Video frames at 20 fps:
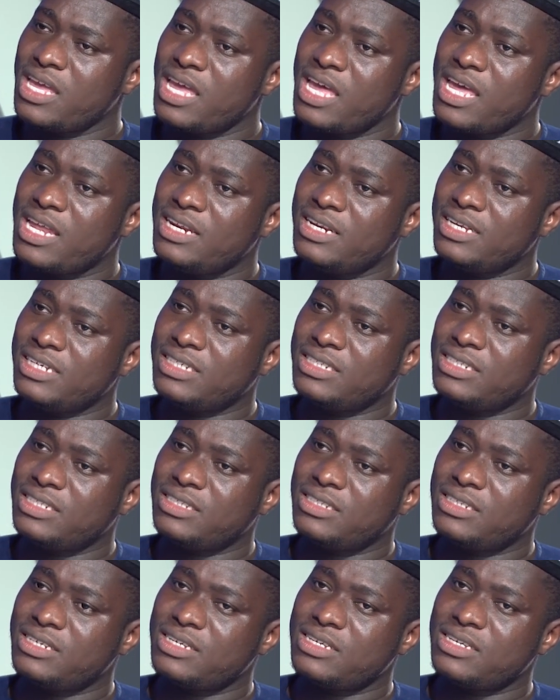And
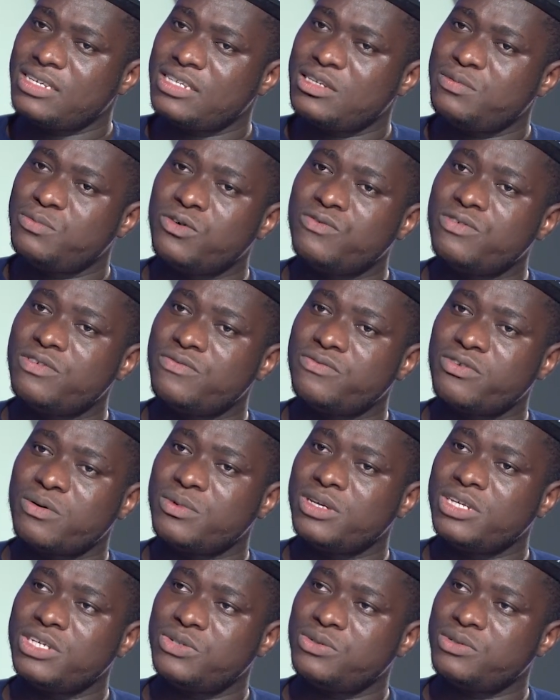this is proven from
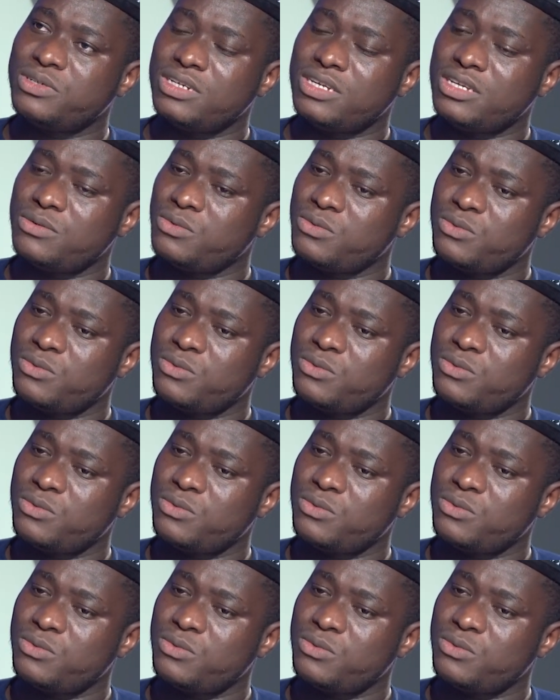history.